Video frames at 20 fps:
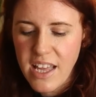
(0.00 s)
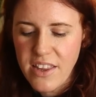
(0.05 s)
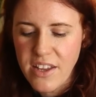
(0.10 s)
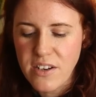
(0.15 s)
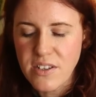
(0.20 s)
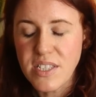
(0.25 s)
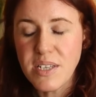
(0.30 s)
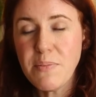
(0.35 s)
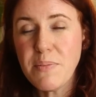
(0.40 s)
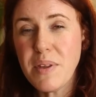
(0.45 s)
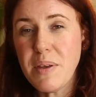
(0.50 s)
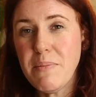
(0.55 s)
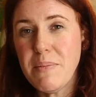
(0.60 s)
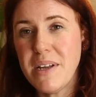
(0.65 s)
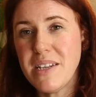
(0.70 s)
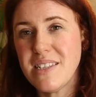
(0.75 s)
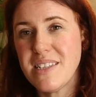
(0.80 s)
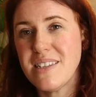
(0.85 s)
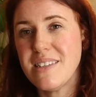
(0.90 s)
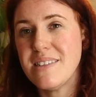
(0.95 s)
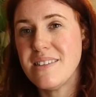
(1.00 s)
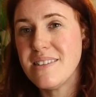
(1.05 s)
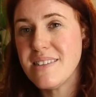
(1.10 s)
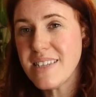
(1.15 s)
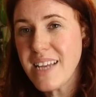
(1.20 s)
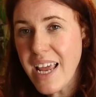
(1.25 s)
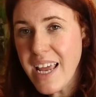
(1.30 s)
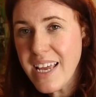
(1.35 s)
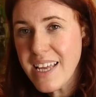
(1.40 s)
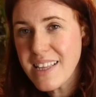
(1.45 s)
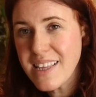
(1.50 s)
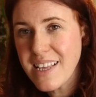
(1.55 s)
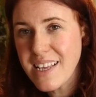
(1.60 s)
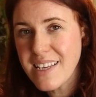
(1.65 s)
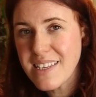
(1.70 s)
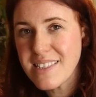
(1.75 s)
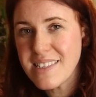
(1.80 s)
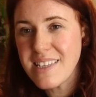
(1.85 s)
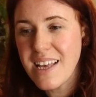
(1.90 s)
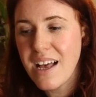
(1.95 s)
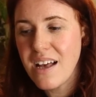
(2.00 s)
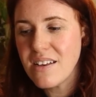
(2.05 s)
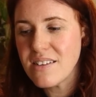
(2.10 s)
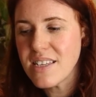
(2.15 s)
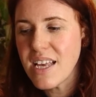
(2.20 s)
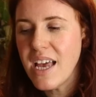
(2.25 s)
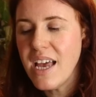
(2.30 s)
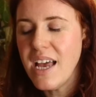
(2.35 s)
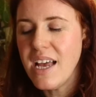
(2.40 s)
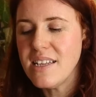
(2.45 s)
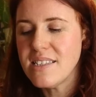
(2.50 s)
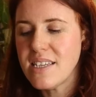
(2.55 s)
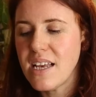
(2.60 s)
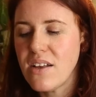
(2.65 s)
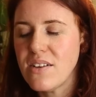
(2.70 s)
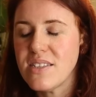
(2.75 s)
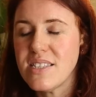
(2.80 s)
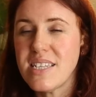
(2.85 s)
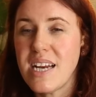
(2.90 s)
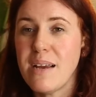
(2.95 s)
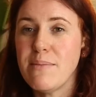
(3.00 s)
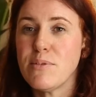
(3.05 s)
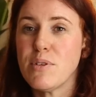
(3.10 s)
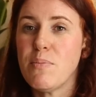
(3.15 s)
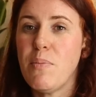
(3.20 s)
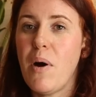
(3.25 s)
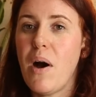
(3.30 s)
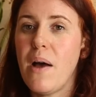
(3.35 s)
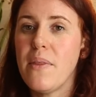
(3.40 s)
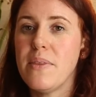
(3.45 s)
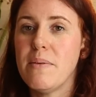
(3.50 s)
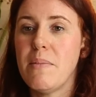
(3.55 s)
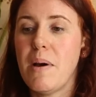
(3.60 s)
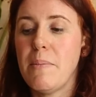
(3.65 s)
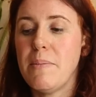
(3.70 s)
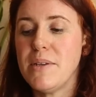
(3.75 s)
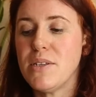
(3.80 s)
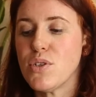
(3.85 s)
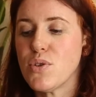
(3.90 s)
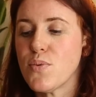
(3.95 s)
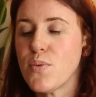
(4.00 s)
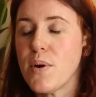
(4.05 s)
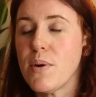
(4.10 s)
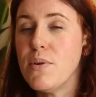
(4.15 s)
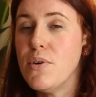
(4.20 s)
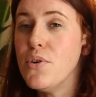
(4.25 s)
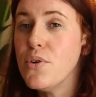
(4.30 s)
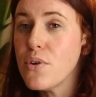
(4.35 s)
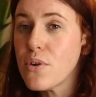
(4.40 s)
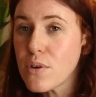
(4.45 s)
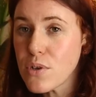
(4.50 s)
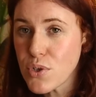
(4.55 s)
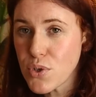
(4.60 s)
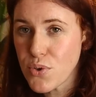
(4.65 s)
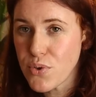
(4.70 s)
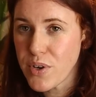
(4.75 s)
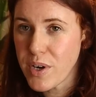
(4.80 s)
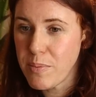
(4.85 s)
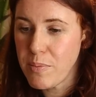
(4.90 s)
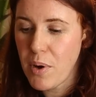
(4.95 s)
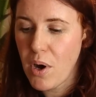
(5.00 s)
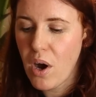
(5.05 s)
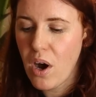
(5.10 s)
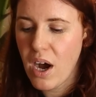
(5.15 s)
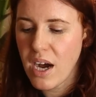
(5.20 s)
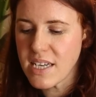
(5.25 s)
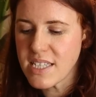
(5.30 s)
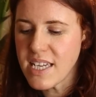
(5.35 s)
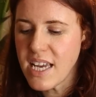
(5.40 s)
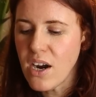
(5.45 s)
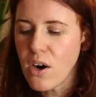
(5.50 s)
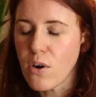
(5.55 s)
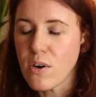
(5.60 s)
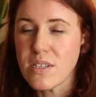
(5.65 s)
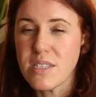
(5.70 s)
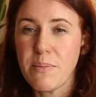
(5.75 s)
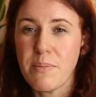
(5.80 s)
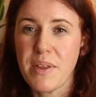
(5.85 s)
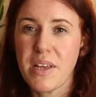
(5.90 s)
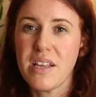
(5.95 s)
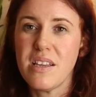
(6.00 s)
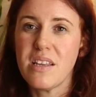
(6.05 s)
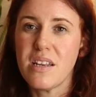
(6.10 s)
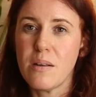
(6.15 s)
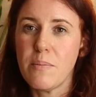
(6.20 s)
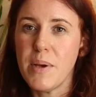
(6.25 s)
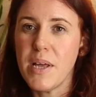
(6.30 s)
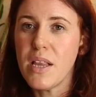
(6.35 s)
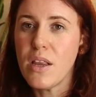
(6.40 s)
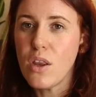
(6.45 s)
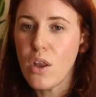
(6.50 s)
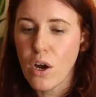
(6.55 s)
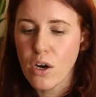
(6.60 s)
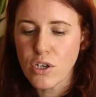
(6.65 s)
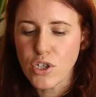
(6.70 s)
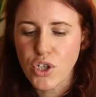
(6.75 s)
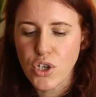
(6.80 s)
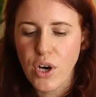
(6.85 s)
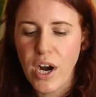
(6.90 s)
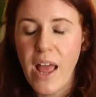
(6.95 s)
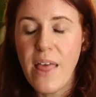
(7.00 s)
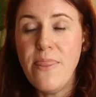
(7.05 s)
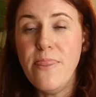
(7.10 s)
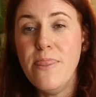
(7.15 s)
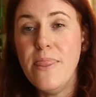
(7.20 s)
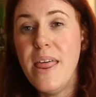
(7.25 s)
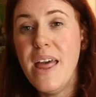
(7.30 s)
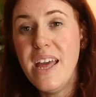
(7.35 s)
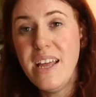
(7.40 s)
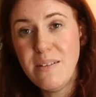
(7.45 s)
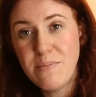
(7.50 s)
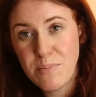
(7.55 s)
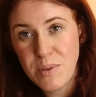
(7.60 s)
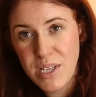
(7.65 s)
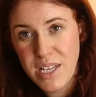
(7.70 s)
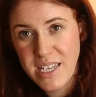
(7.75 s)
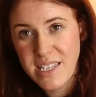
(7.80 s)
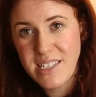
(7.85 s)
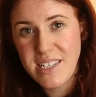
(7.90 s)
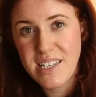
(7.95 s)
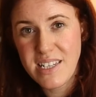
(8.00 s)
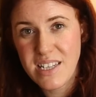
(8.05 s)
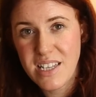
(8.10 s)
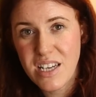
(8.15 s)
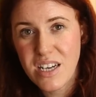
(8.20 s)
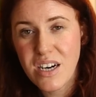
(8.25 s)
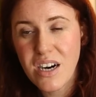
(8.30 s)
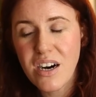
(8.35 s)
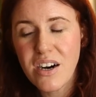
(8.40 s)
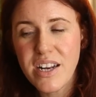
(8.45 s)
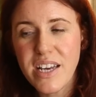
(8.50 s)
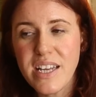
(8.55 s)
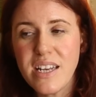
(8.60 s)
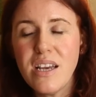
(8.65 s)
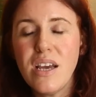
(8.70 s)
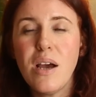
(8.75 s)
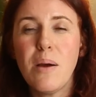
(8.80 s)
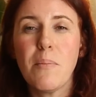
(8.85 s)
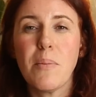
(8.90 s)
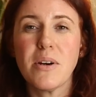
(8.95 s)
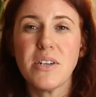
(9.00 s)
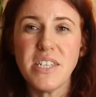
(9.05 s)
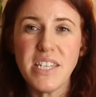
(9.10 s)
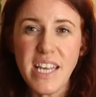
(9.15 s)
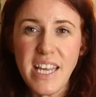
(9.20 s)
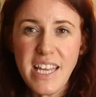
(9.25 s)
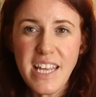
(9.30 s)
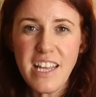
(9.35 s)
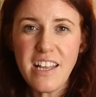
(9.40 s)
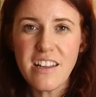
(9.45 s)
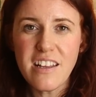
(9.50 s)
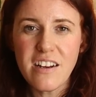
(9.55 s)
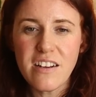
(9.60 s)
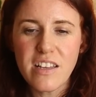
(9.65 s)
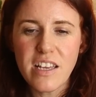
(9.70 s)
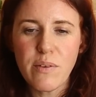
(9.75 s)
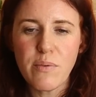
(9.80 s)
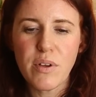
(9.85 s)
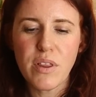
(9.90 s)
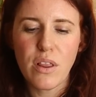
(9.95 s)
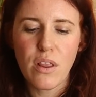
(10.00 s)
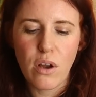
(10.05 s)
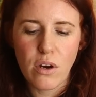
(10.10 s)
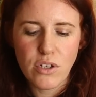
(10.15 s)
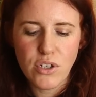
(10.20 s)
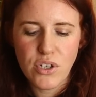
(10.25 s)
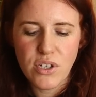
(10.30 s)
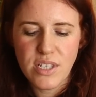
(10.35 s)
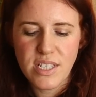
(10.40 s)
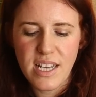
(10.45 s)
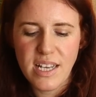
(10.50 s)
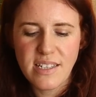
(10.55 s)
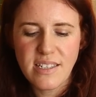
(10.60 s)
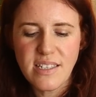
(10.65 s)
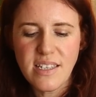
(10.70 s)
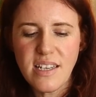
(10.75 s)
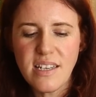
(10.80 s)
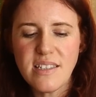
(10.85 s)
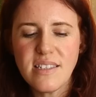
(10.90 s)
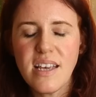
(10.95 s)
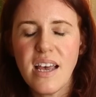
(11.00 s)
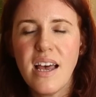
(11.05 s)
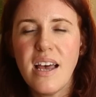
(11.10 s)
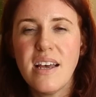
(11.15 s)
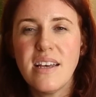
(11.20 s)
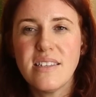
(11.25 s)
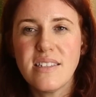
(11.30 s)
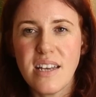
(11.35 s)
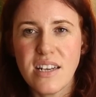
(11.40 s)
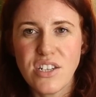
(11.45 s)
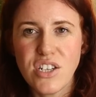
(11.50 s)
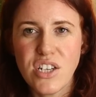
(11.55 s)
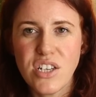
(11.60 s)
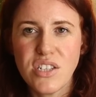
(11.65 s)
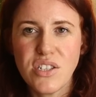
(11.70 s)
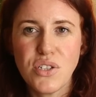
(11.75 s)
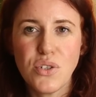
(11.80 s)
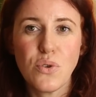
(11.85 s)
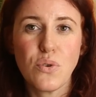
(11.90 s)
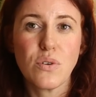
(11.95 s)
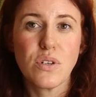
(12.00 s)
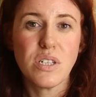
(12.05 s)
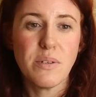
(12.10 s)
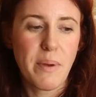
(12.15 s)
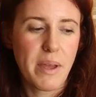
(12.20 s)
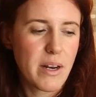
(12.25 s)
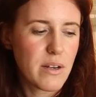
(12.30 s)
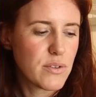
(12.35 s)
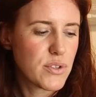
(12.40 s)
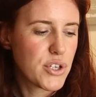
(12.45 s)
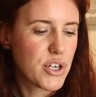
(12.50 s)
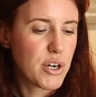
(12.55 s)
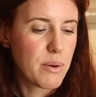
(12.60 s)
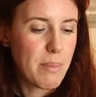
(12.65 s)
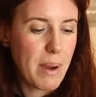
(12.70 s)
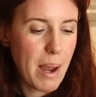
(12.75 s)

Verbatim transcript: They're simply meant to stay in these cells until it's time to pot them up into a nursery pot or something a little bit larger and then placed into the garden, particularly with larger size seeds such as your tomatoes or your